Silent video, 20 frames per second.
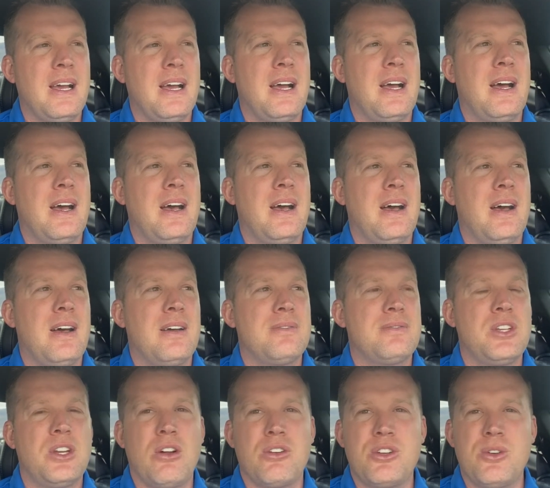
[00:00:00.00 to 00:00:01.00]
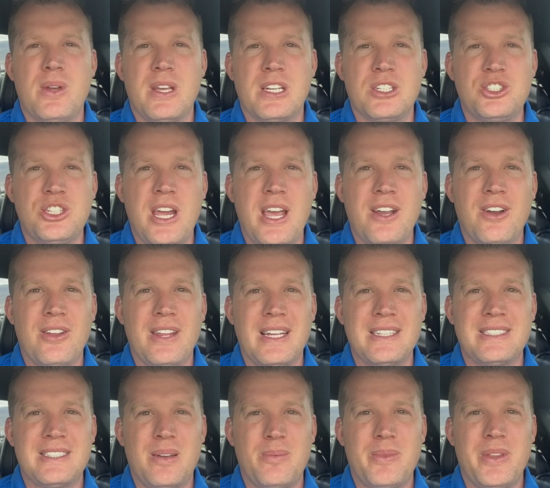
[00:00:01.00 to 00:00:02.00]
uh, you know, doing a shaker,
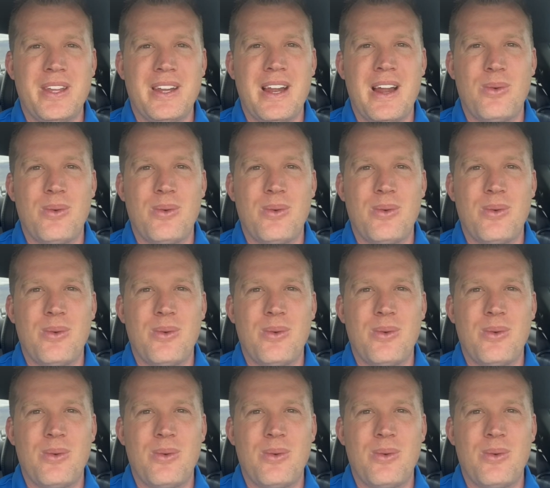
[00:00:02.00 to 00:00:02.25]
that's something